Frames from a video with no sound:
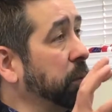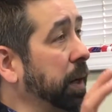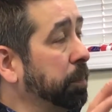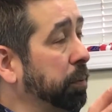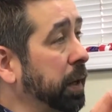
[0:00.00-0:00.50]
and the
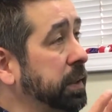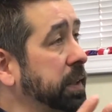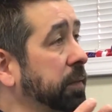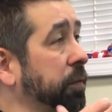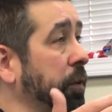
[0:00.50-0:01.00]
right
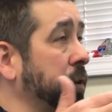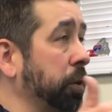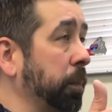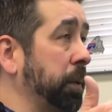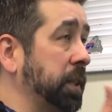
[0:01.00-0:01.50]
pricing for
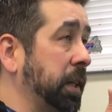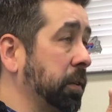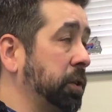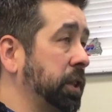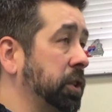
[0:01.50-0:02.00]
your
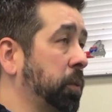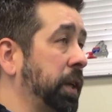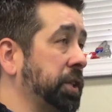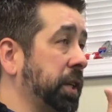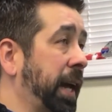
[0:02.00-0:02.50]
particular
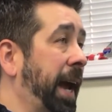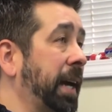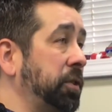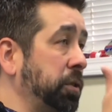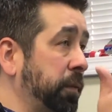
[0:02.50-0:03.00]
situation
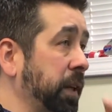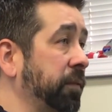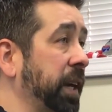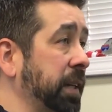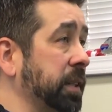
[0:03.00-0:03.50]
as you've
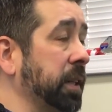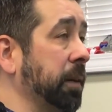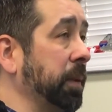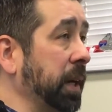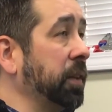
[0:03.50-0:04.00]
conveyed to
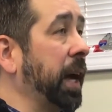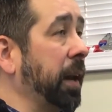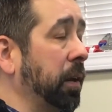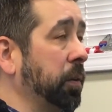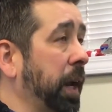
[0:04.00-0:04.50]
them in
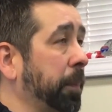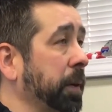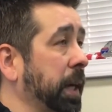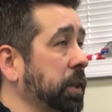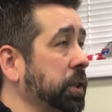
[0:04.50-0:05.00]
that loan
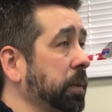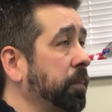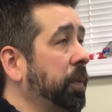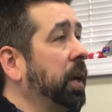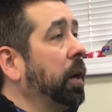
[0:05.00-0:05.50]
application.
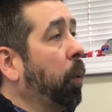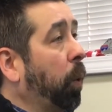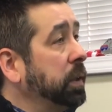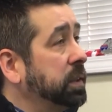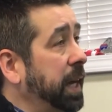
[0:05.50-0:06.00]

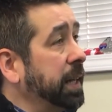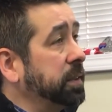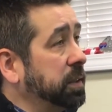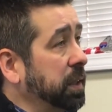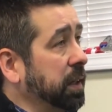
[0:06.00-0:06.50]
Once
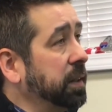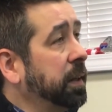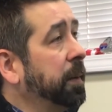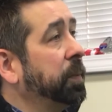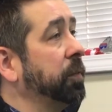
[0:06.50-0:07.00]
that's done,
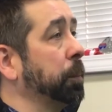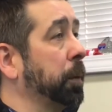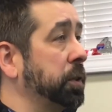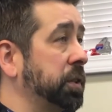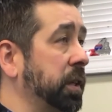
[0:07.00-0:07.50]
if you're
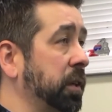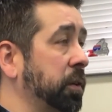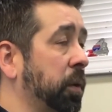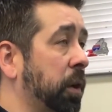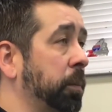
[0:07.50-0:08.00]
purchasing a
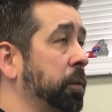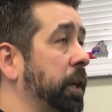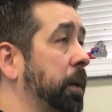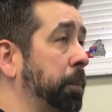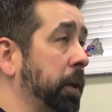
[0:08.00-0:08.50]
new home, you'll
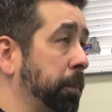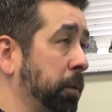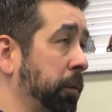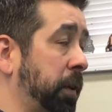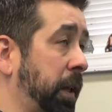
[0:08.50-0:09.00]
get a
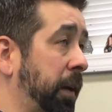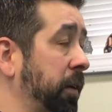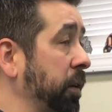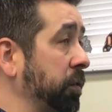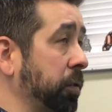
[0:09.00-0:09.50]
pre-approval
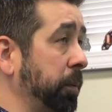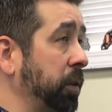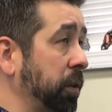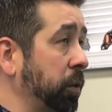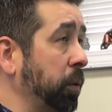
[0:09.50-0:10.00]
letter assuming that